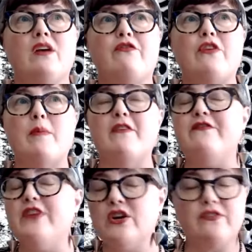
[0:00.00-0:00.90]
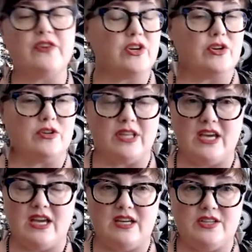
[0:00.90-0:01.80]
from a very, very early
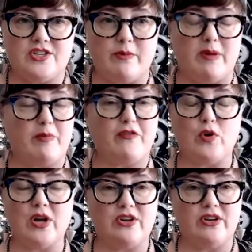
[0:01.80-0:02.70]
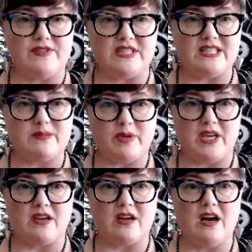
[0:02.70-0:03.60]
age, I mean, before I could even speak,